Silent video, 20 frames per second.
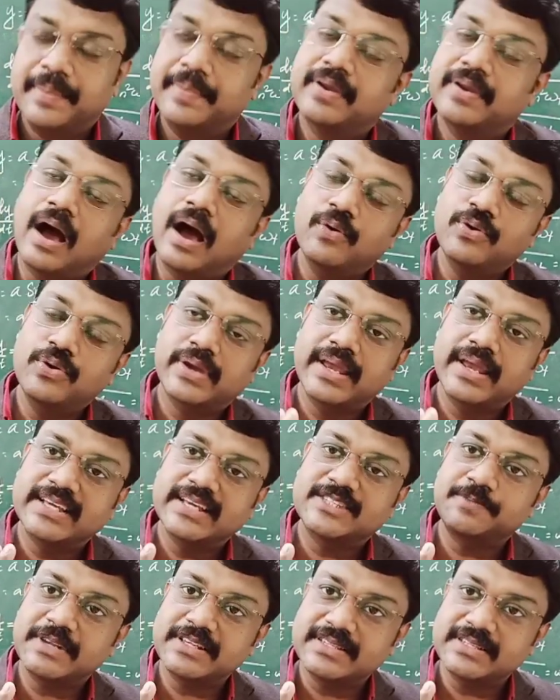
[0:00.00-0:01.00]
how you can
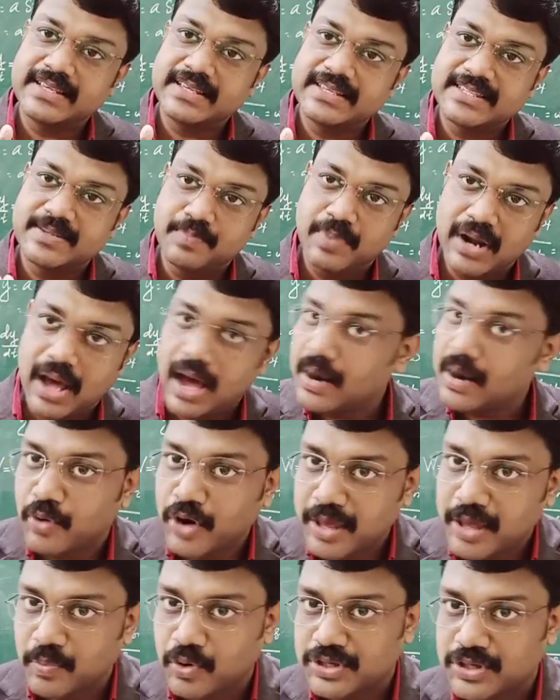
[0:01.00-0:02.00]
express the simple
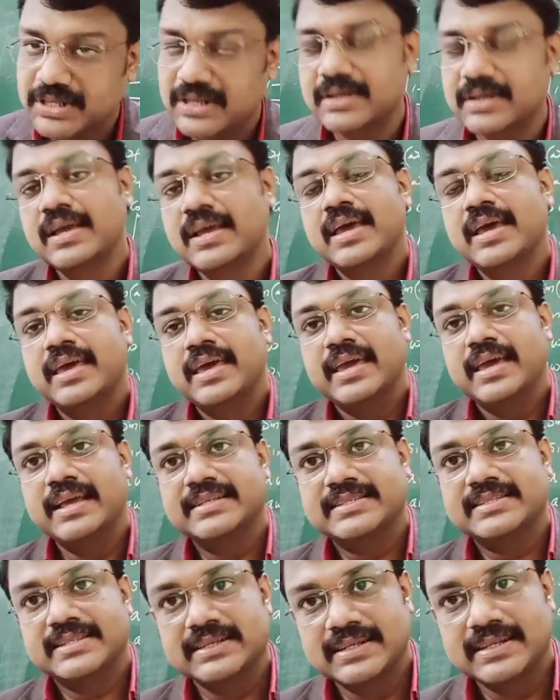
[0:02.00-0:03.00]
harmonic motion.
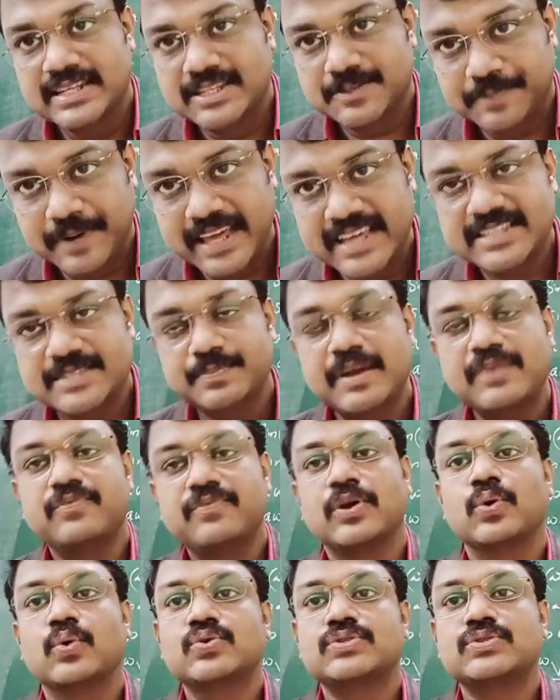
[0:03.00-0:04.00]
It's displacement,
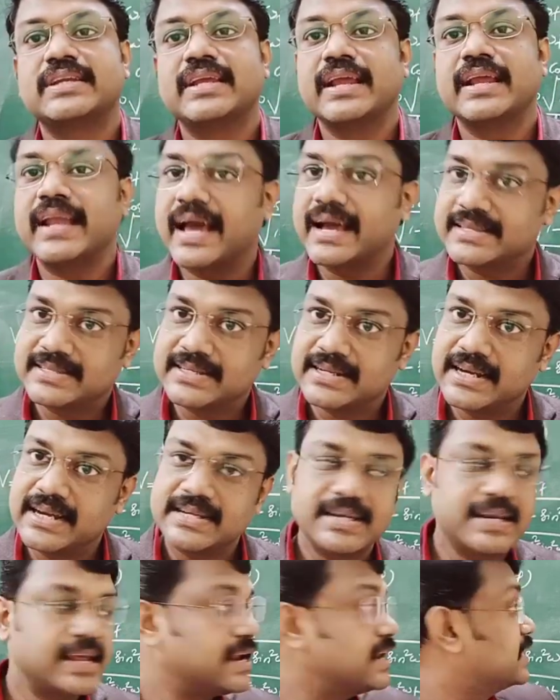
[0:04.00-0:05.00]
velocity and
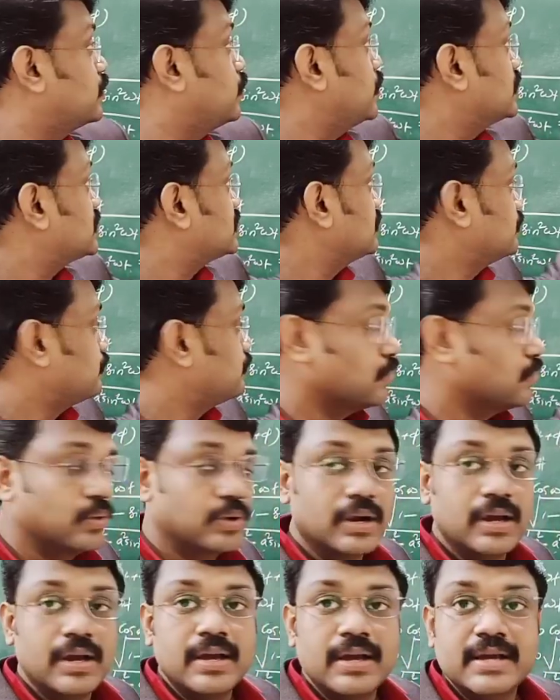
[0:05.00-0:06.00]
acceleration, and equation
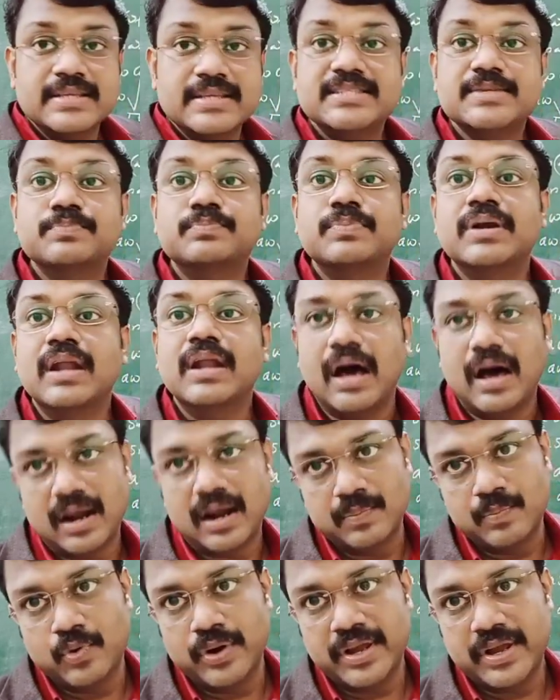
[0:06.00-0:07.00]
for simple
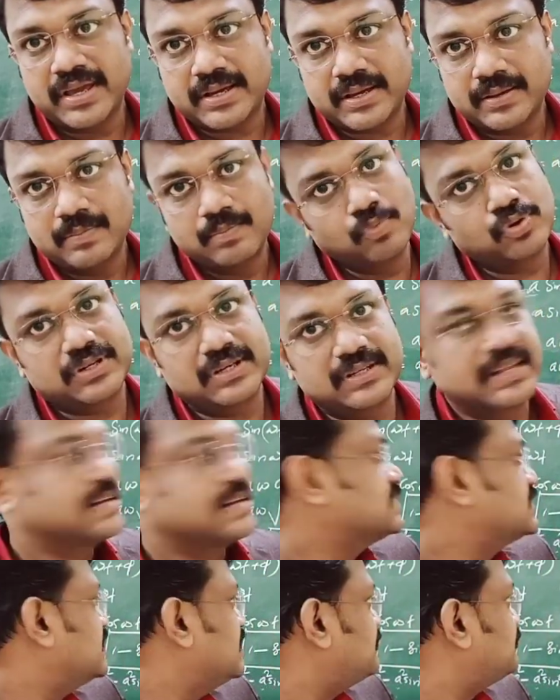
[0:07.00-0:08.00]
harmonic motion, that
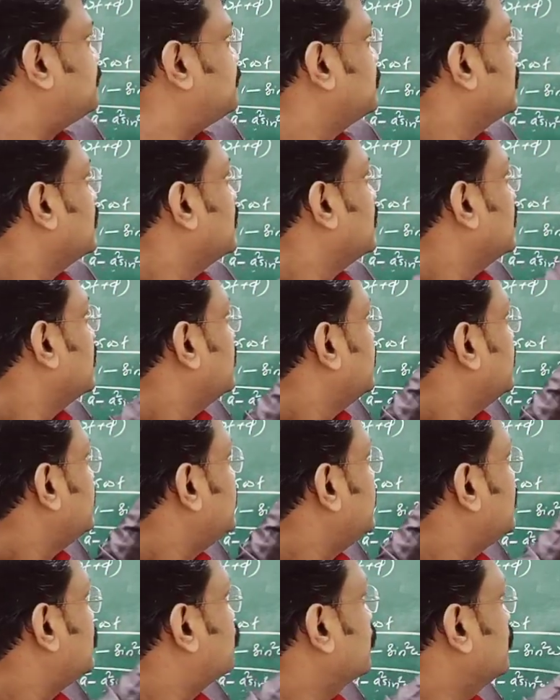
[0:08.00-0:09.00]
is F
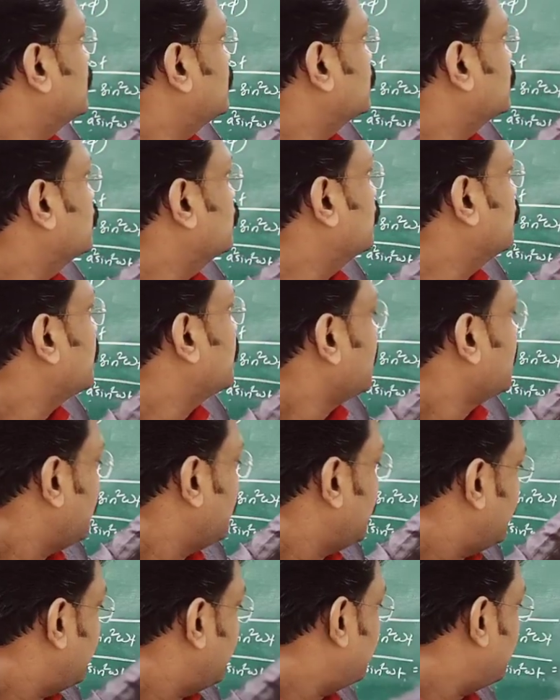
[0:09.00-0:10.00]
equal
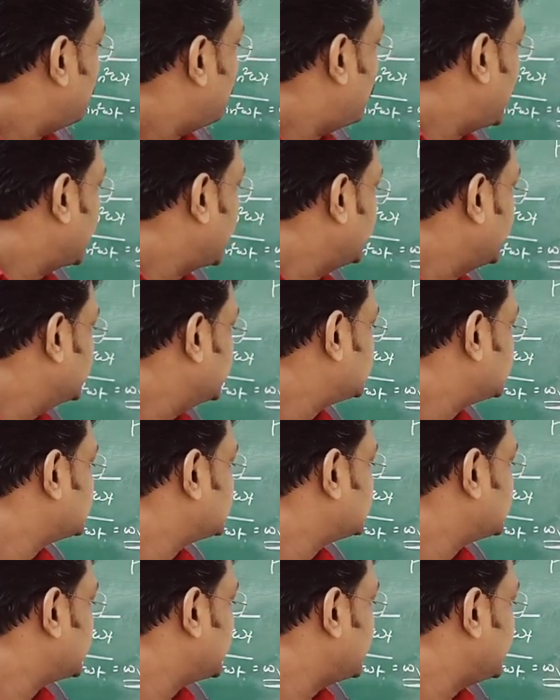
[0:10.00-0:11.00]
to
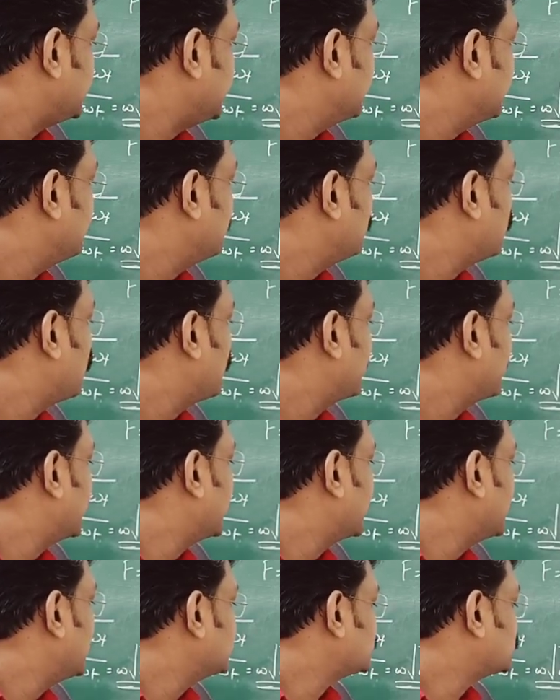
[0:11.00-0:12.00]
minus m
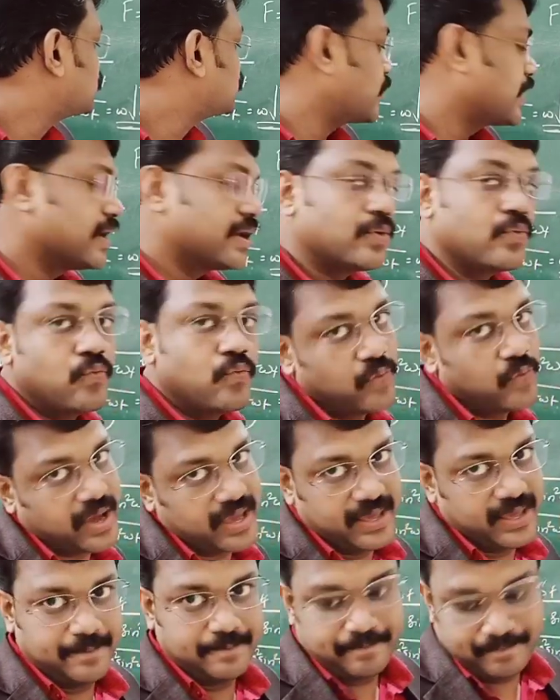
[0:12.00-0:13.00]
omega square y.
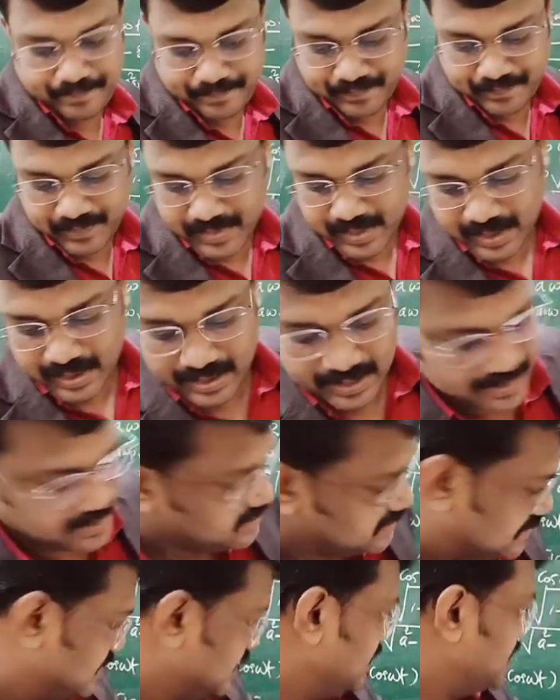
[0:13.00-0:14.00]

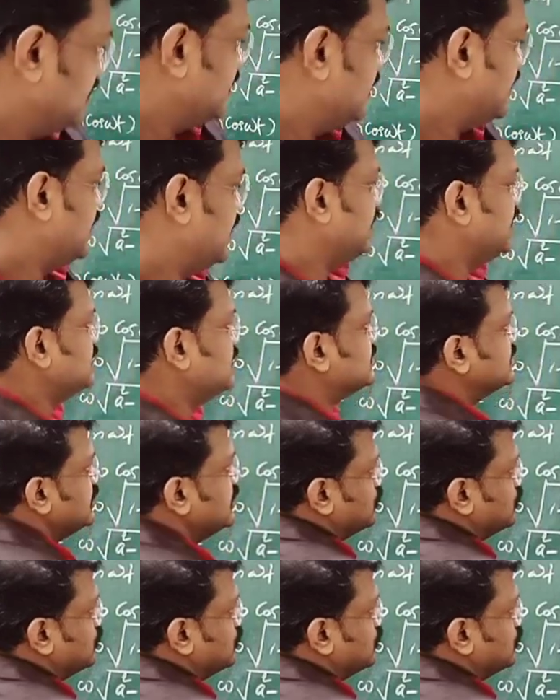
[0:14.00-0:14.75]
See, A is